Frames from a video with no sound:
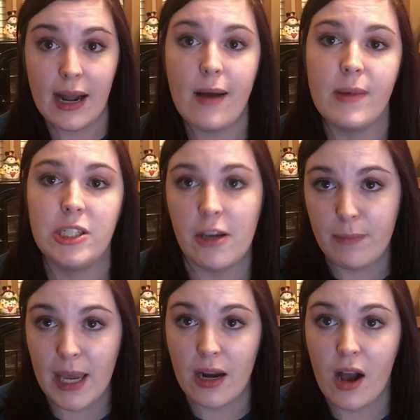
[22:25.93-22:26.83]
how much
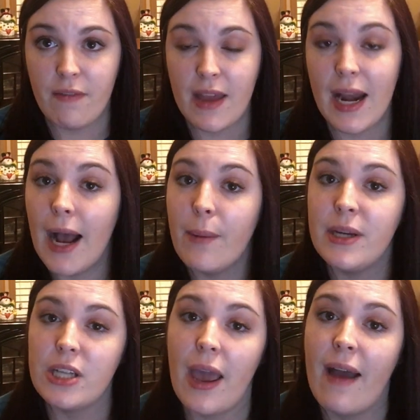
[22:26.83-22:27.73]
I've paid off, and how
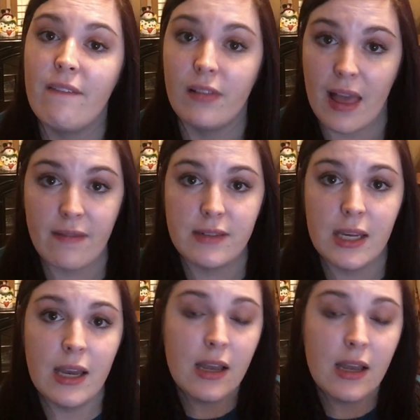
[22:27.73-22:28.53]
much I have left.